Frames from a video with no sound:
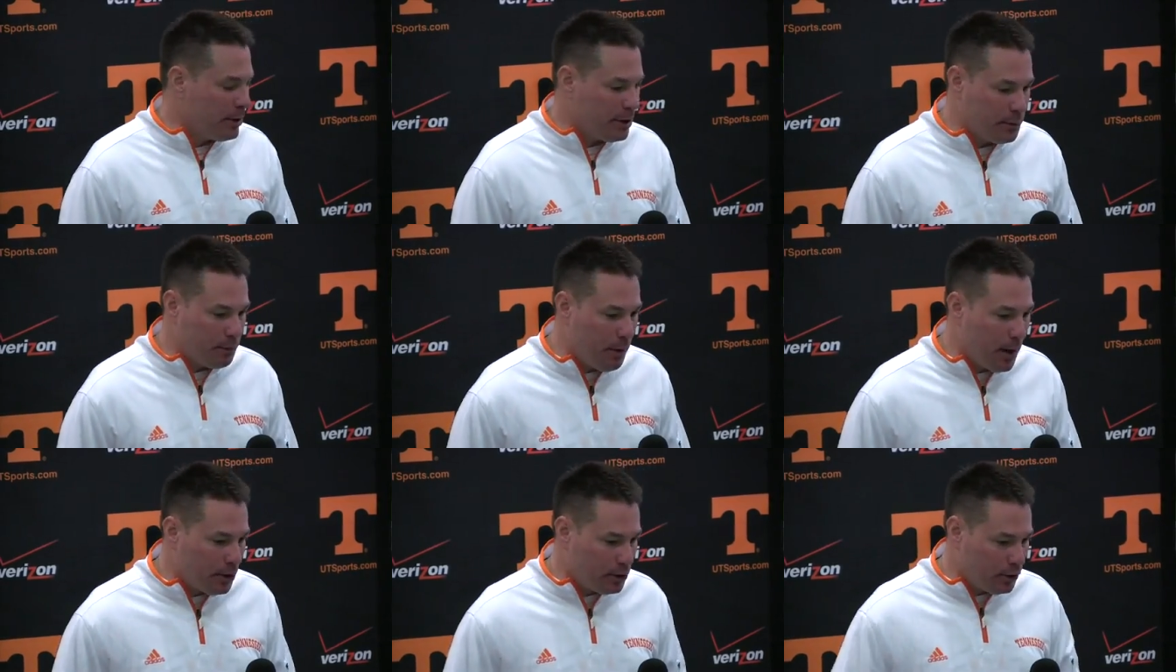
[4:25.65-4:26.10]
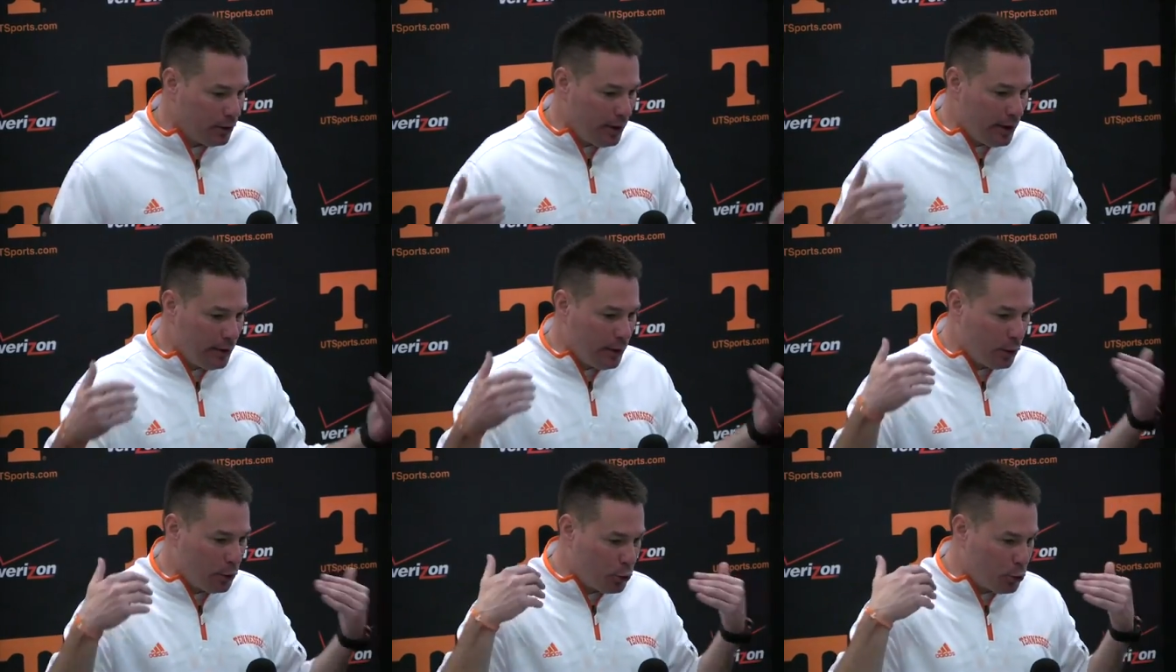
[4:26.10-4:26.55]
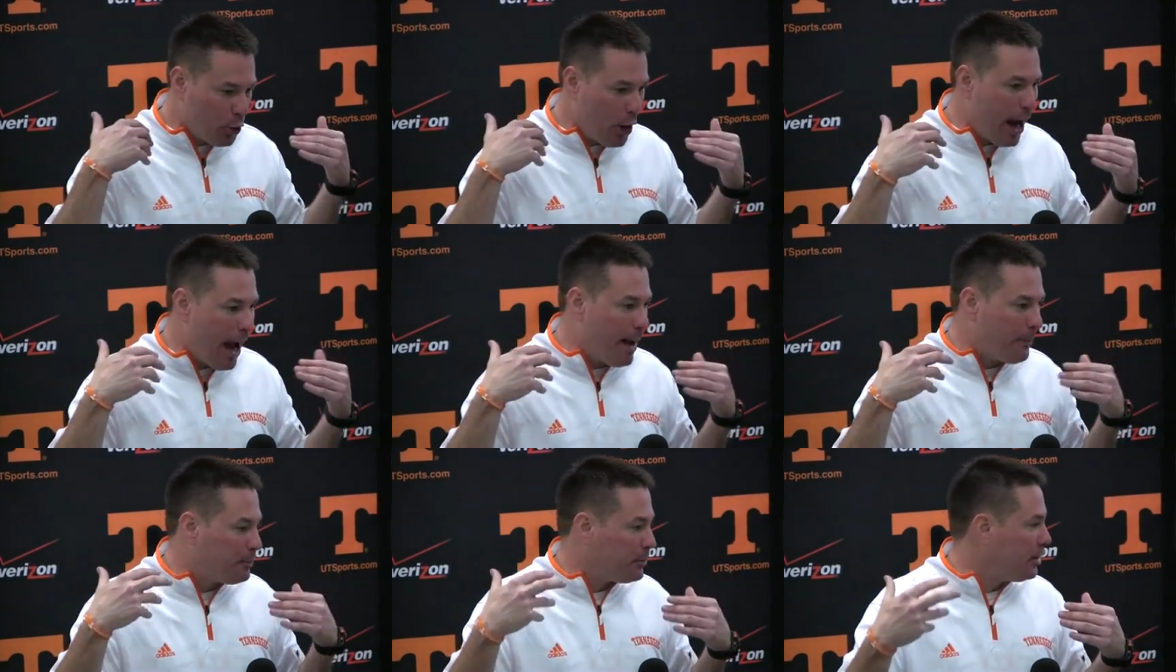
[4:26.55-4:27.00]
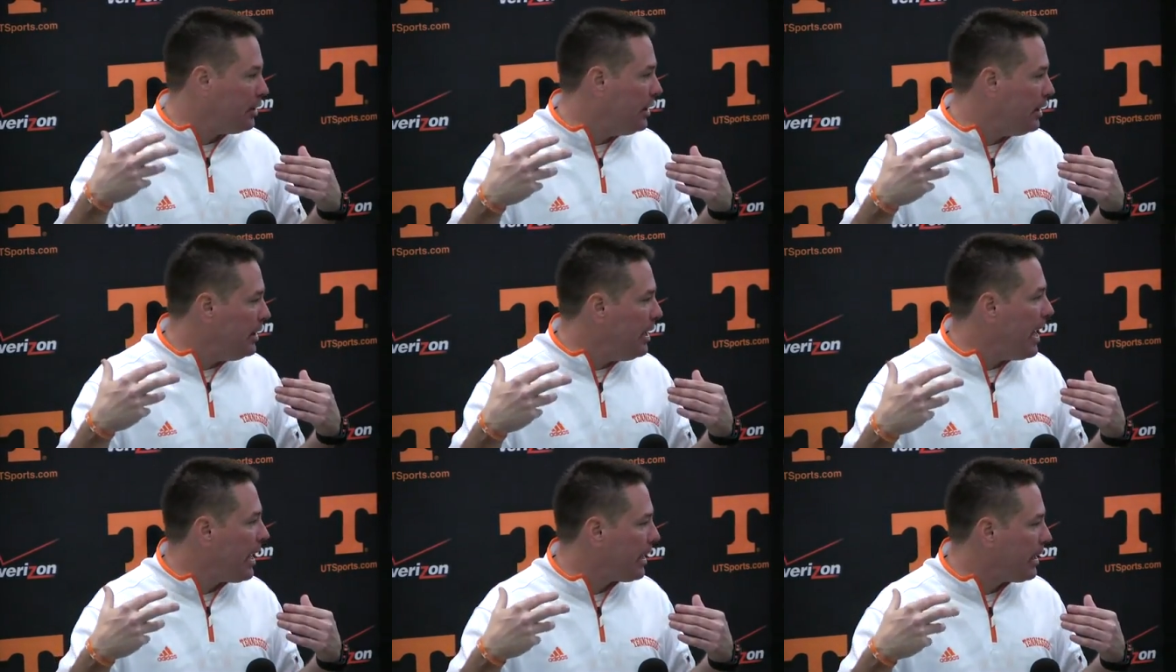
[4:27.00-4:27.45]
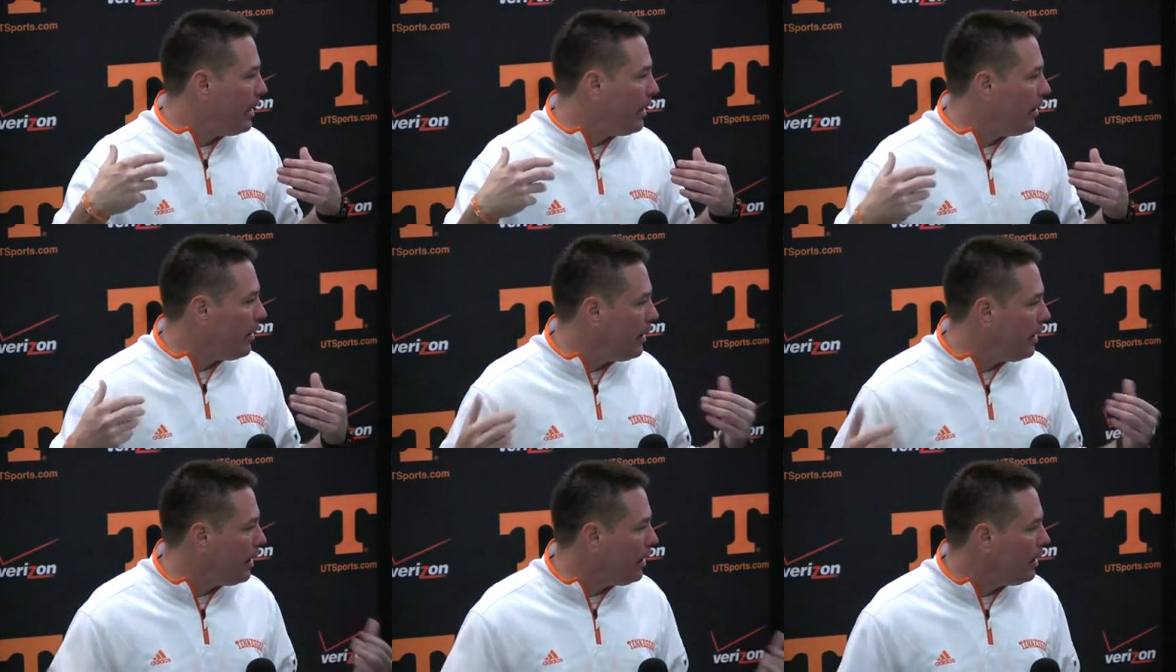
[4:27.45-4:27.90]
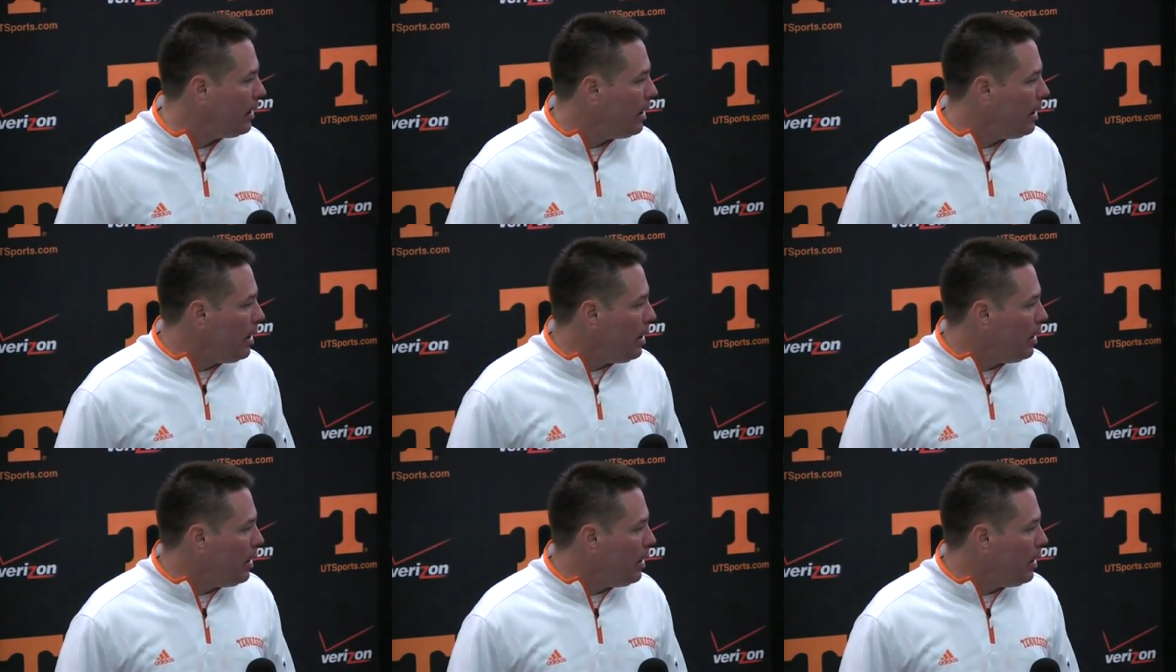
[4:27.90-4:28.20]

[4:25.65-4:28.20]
especially in the traps and the neck area,